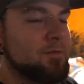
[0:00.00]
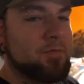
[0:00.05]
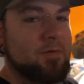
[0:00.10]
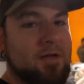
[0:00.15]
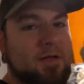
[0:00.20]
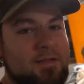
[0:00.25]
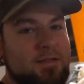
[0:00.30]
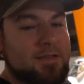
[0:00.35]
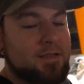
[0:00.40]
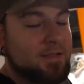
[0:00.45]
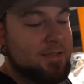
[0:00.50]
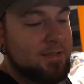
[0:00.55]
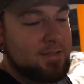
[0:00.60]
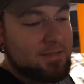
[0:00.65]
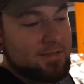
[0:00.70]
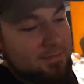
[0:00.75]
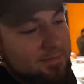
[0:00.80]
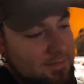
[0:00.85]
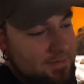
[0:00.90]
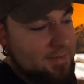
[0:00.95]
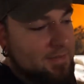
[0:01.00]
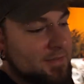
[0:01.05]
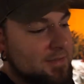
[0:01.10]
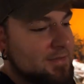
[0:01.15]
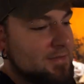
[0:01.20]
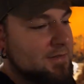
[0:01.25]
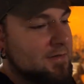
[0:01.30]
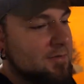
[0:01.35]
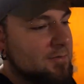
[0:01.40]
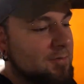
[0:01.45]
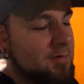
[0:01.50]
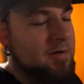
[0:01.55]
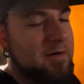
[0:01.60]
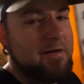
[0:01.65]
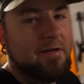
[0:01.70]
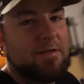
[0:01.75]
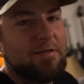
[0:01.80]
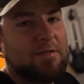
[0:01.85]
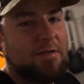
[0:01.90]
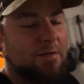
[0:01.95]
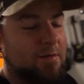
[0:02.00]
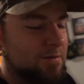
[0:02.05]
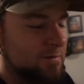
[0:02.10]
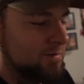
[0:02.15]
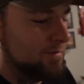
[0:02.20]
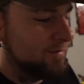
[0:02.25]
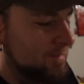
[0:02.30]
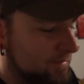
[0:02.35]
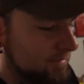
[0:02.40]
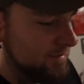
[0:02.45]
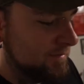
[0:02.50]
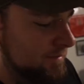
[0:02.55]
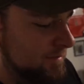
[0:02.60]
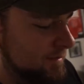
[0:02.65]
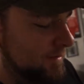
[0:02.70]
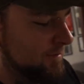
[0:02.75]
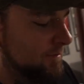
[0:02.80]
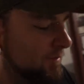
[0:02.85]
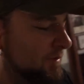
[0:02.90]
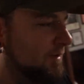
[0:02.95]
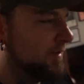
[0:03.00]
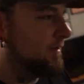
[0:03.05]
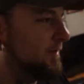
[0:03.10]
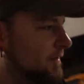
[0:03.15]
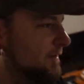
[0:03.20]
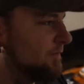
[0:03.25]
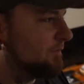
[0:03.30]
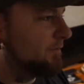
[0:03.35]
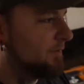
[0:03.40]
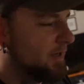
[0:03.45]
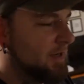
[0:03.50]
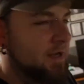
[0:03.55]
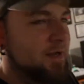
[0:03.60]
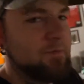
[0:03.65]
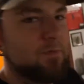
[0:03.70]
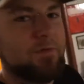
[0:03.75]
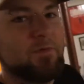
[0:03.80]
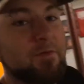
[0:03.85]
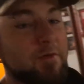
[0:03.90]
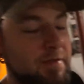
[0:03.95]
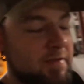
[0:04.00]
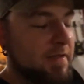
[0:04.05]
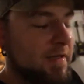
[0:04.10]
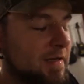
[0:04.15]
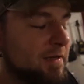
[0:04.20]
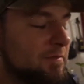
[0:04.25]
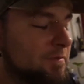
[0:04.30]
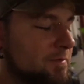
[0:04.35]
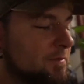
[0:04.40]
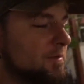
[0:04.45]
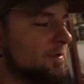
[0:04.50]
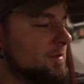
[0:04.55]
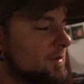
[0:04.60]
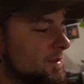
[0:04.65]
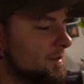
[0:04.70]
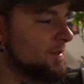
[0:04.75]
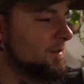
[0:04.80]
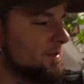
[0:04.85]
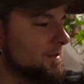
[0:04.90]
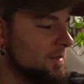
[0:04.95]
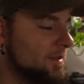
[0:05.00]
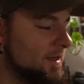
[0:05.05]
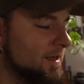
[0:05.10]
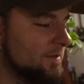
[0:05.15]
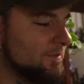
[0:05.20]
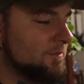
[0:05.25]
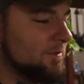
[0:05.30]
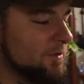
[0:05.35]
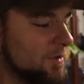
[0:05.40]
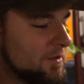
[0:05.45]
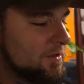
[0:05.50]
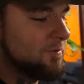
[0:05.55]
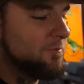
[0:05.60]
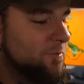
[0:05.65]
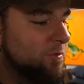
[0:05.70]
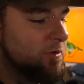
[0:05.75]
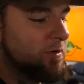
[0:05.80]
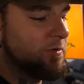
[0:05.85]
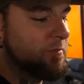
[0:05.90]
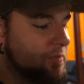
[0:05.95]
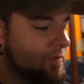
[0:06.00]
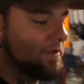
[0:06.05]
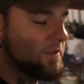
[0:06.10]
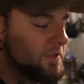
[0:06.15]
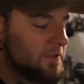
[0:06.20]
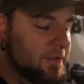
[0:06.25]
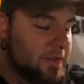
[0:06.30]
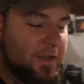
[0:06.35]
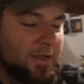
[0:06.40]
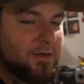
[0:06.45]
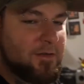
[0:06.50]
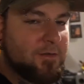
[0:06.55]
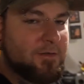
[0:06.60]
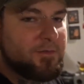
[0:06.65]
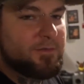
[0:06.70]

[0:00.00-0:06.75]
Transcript: Plus, he he does good work, so I'm very I'm very happy, very thankful. I have very good water pressure now.